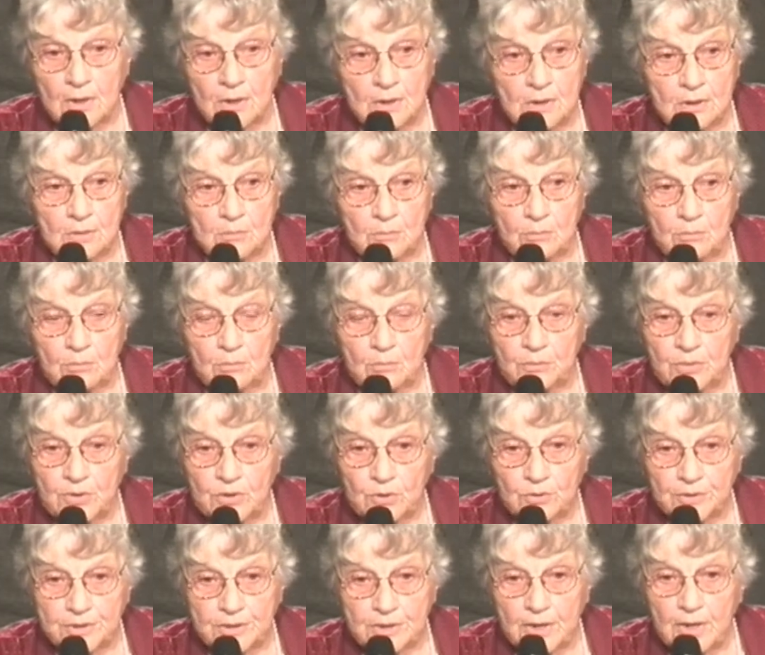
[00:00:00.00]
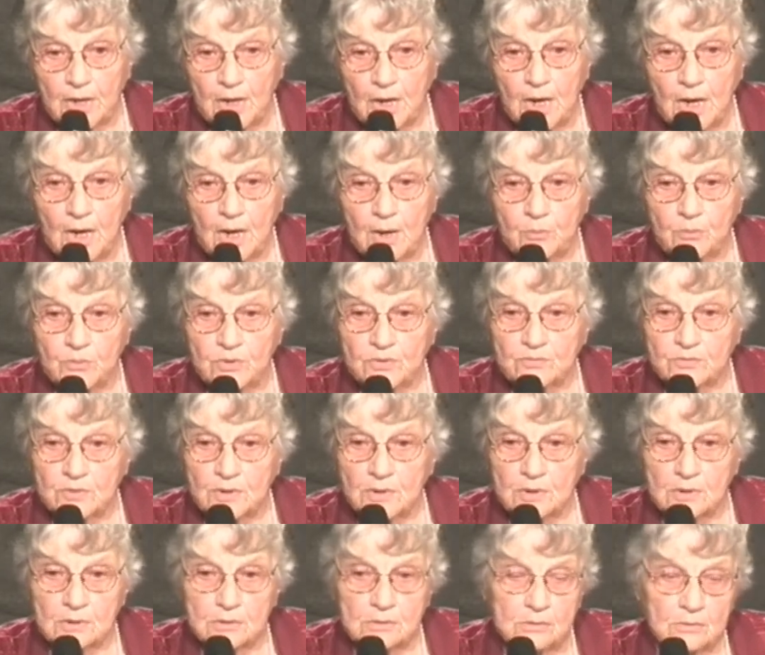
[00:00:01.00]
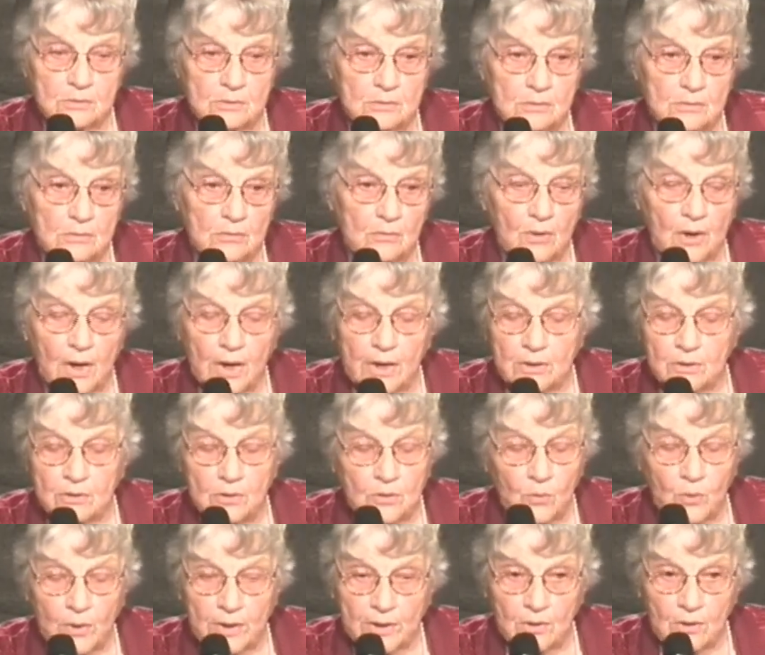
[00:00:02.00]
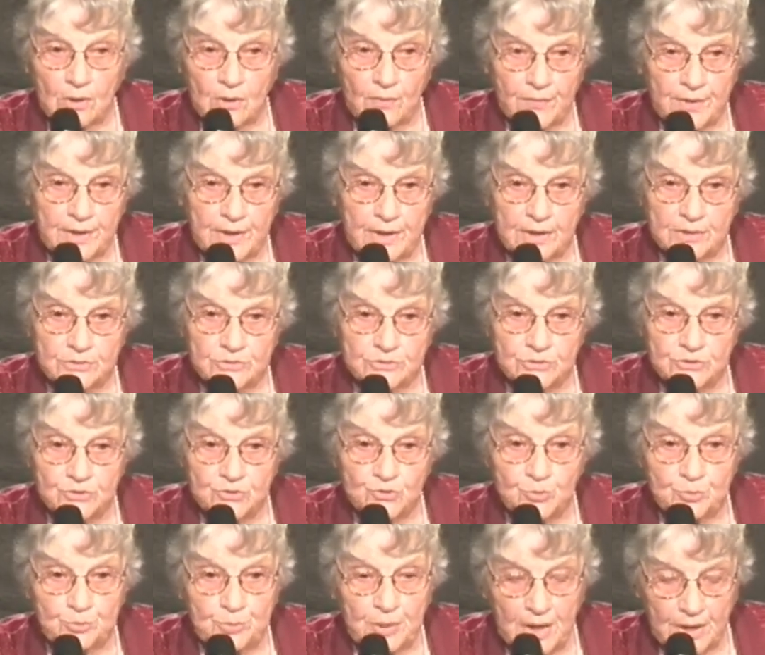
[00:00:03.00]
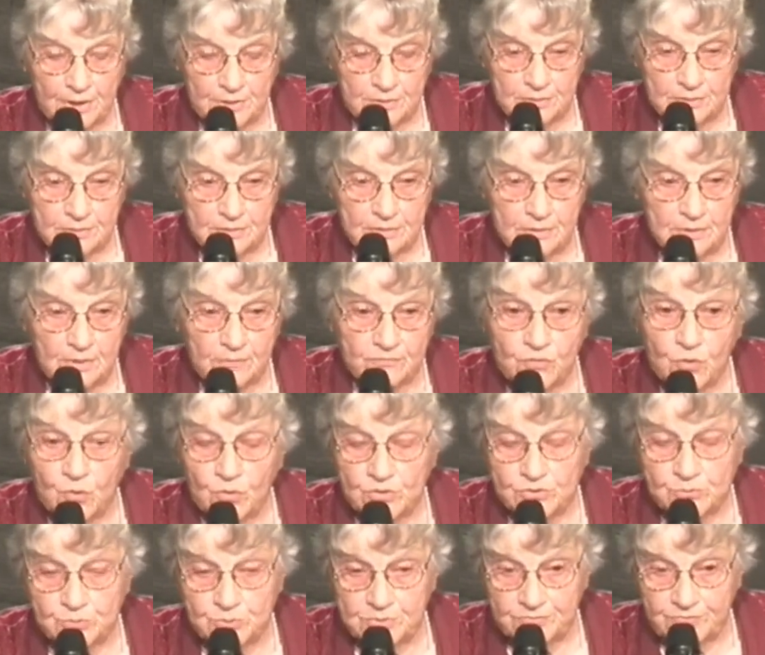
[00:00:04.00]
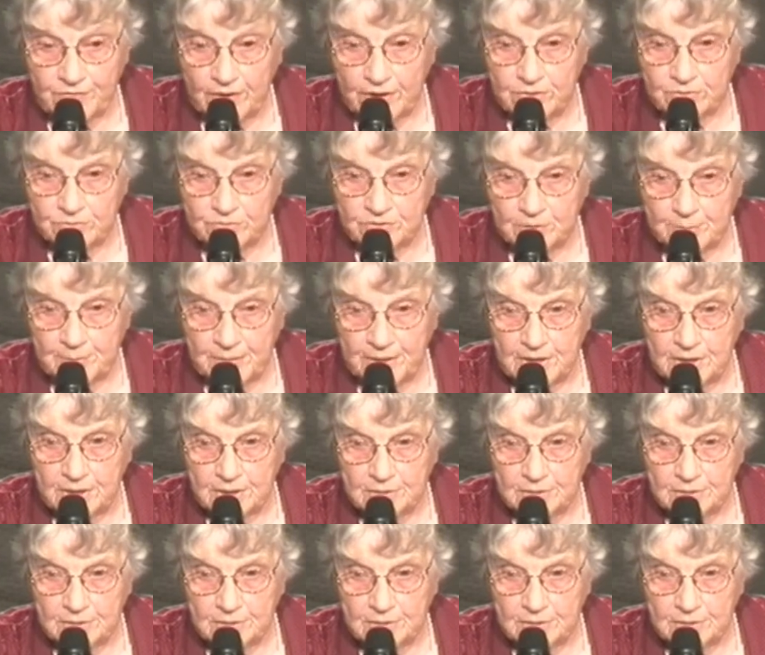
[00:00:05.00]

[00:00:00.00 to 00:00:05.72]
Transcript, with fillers: build it up. We've got to do, I don't know what all they had to do, but of course we fired the man.